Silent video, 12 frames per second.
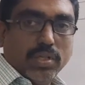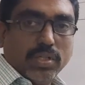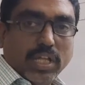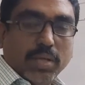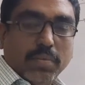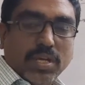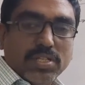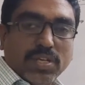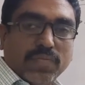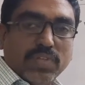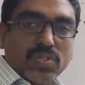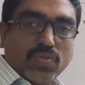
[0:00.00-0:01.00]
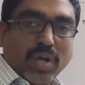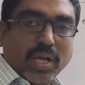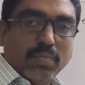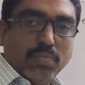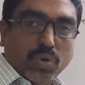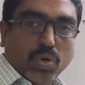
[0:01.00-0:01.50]
the image of this
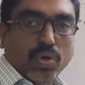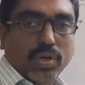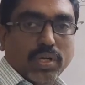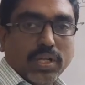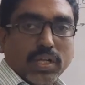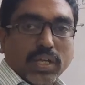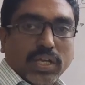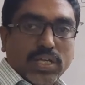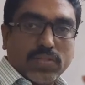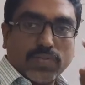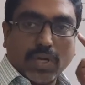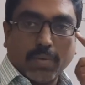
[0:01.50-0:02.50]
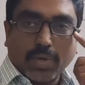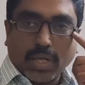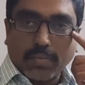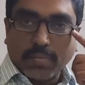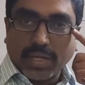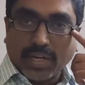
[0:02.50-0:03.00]
whiteboard is formed
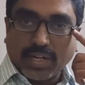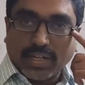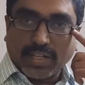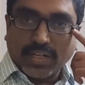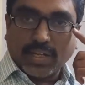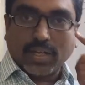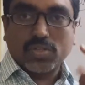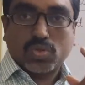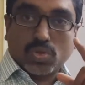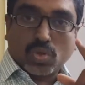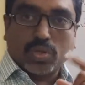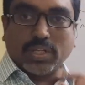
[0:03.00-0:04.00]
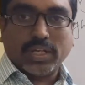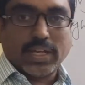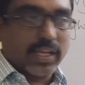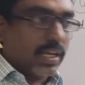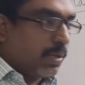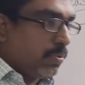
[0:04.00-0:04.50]
on my retina, so that
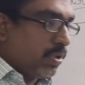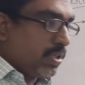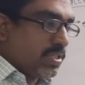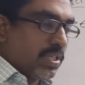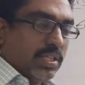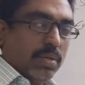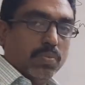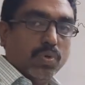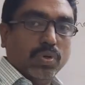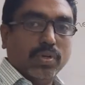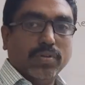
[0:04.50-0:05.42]
I can able to see the board.